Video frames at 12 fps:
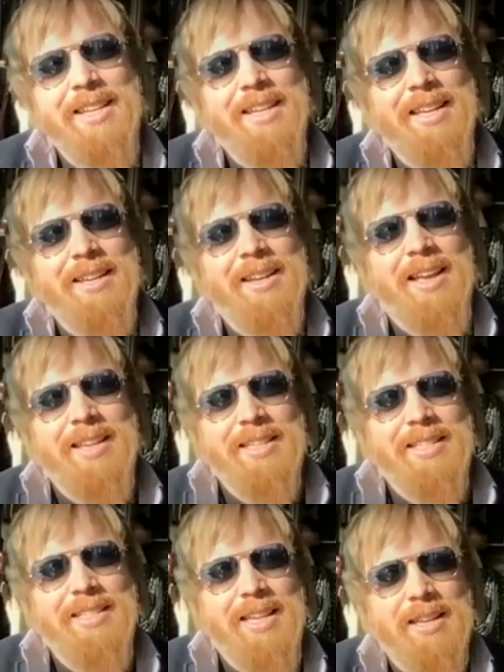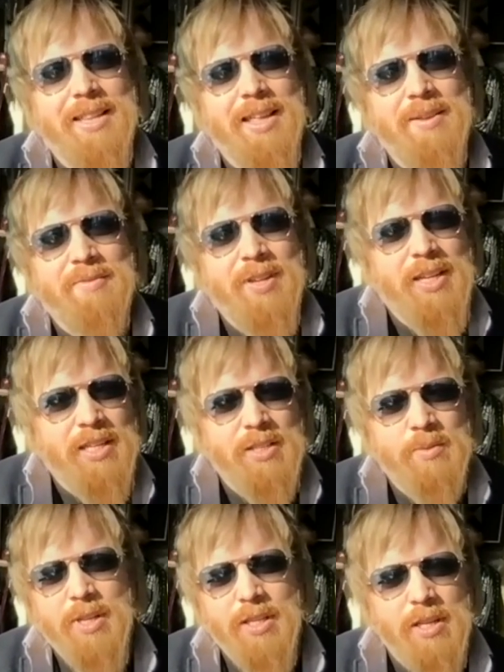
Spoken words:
can understand that feeling as well.